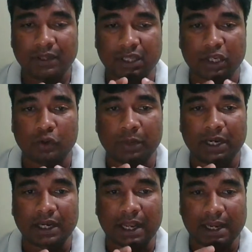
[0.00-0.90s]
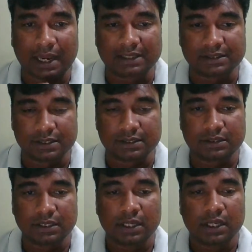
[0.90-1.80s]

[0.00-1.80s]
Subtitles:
psychometric analysis